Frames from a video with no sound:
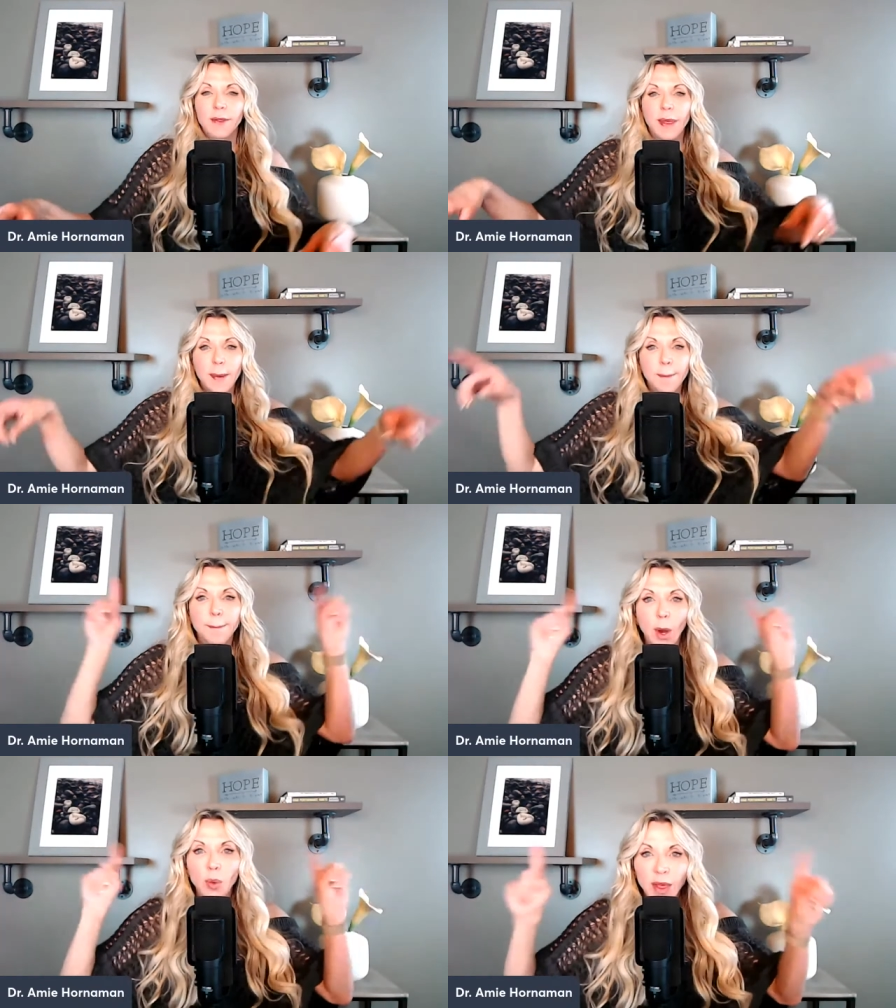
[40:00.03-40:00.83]
they
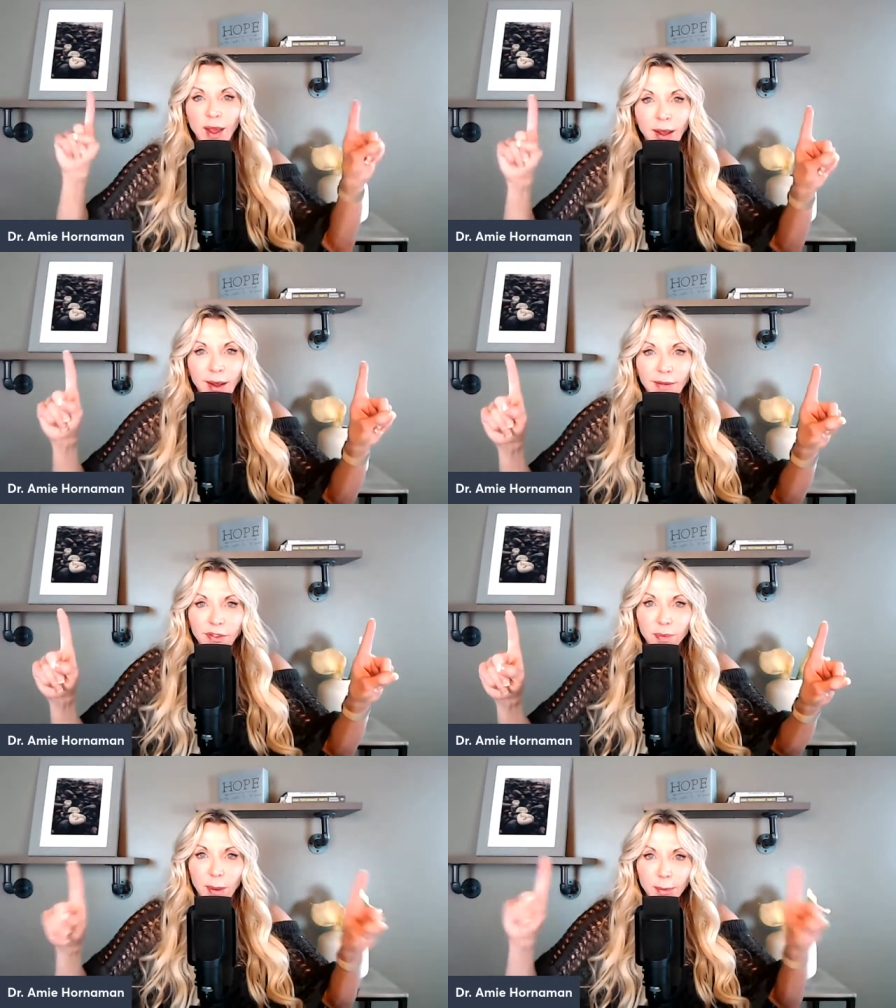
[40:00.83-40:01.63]
both have
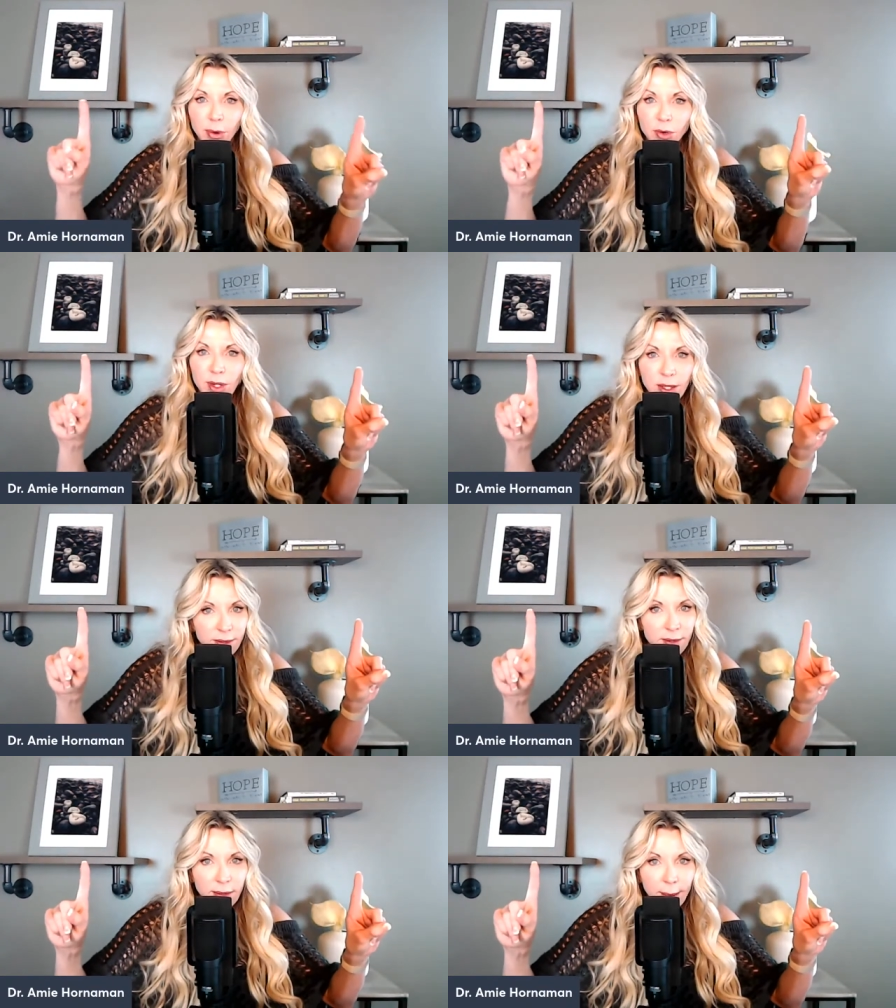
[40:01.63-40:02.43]
spike
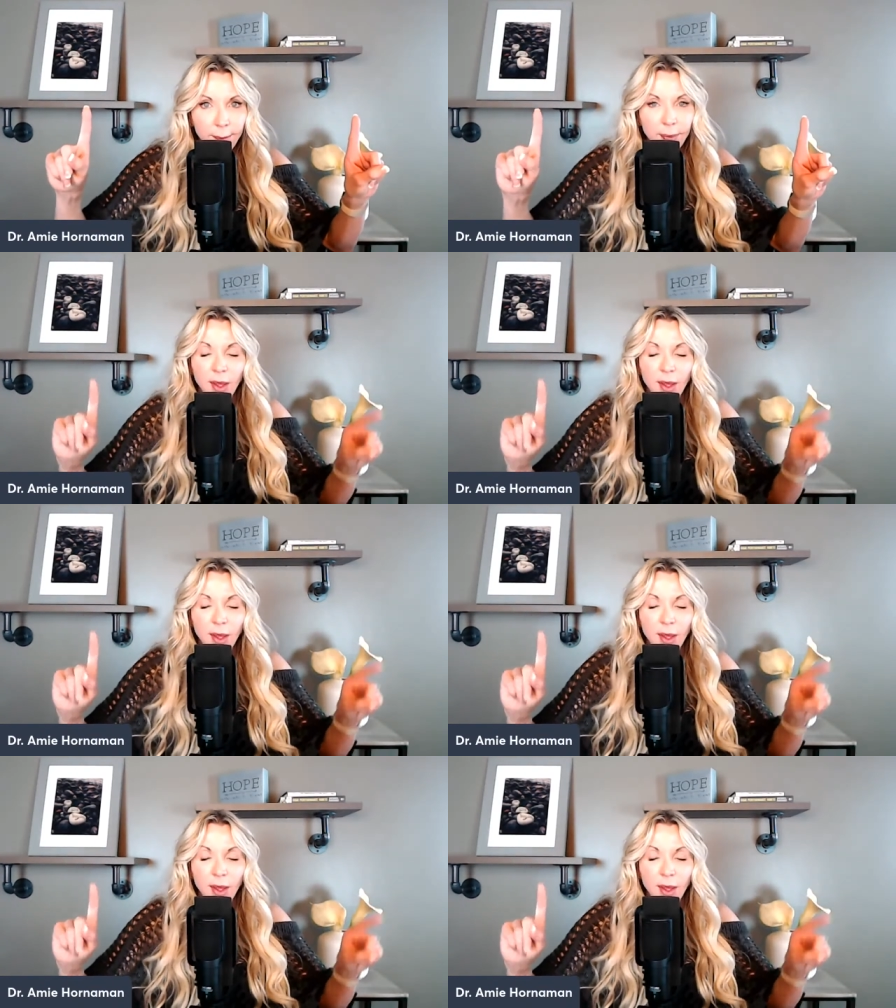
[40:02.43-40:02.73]
proteins in them.